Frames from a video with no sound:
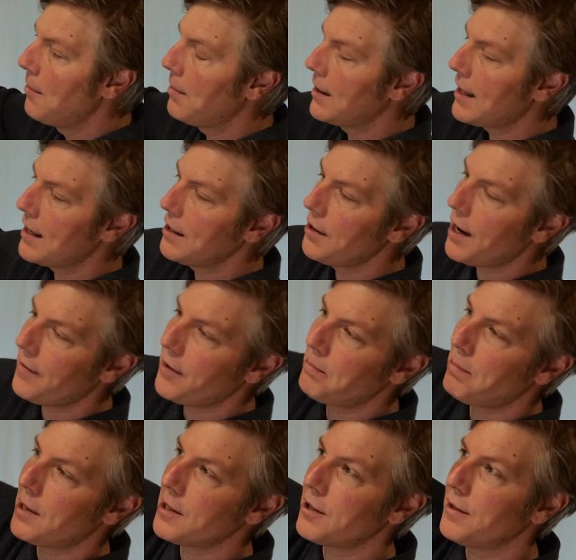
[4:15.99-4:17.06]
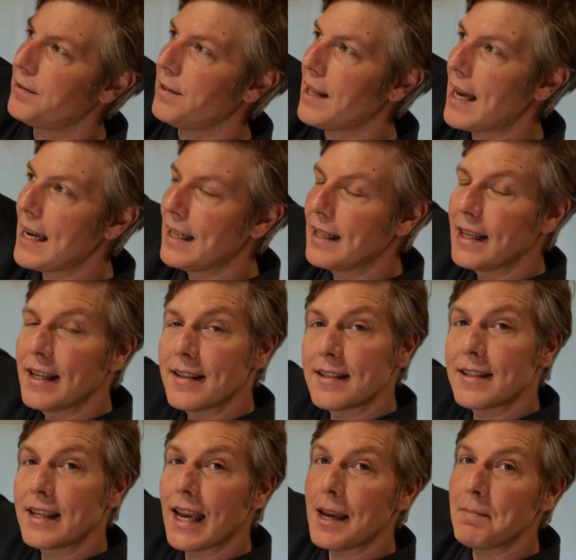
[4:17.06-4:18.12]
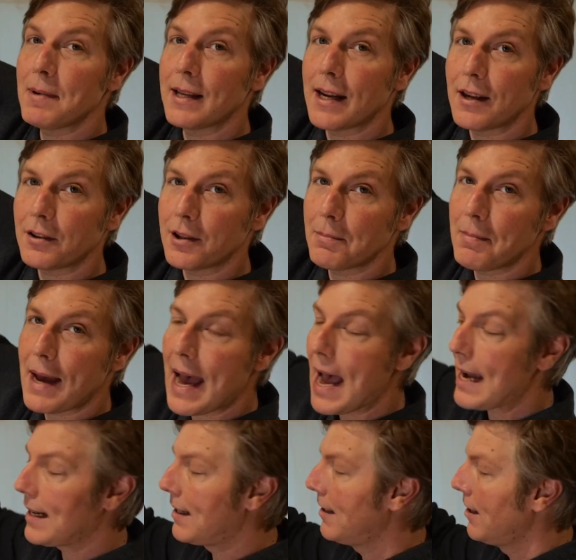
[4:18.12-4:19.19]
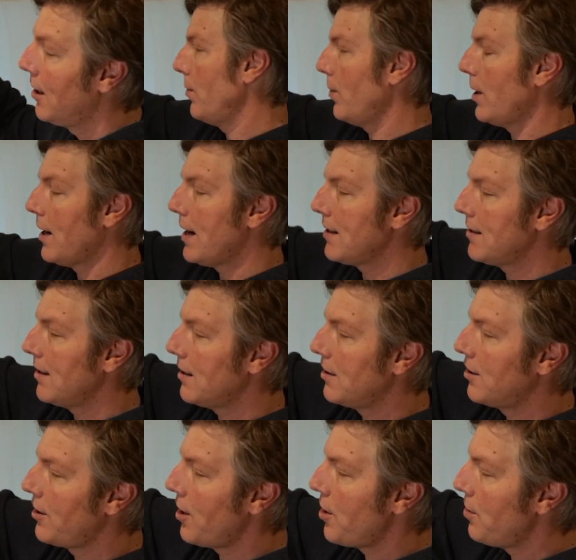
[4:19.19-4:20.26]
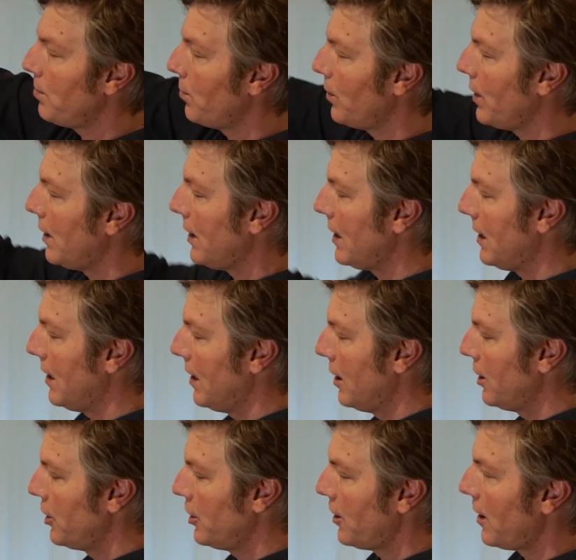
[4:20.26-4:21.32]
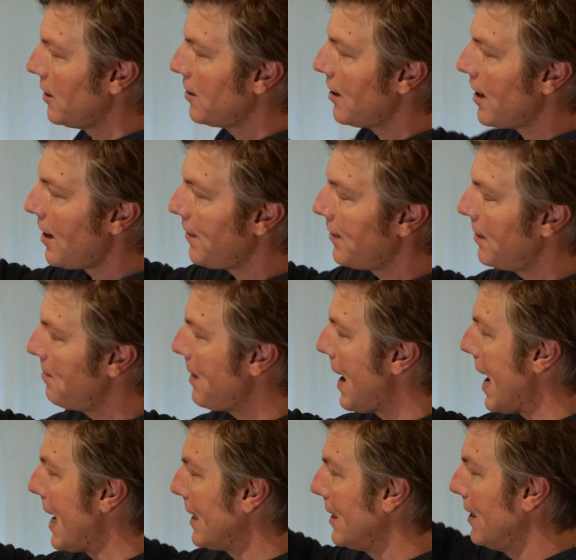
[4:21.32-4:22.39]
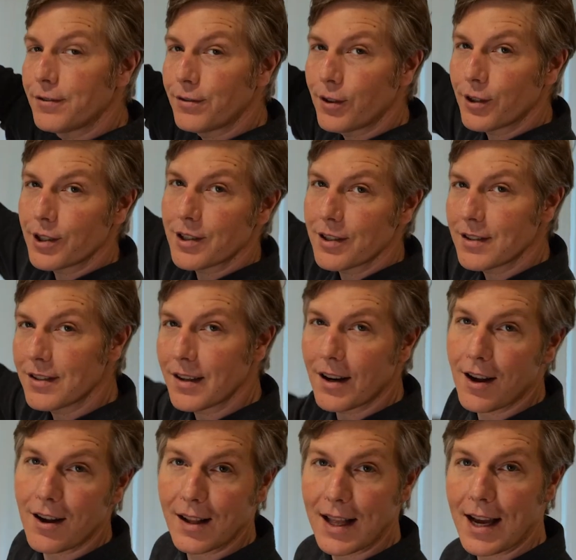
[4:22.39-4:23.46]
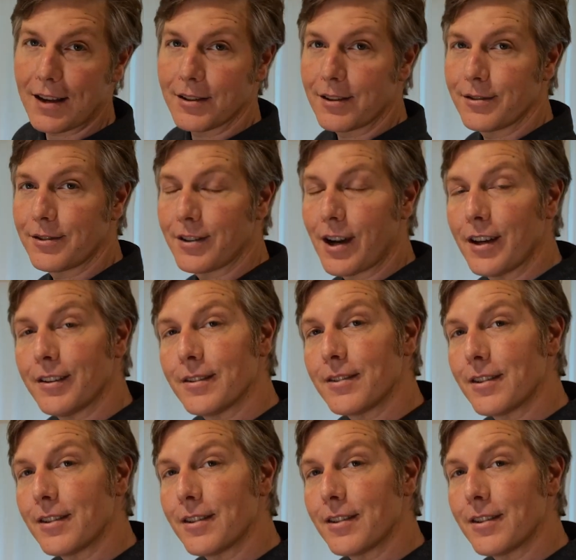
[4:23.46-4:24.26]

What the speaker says: But then you have a bunch of light escaping out the back, whereas this dome really shuts off the back, forces it all out the front.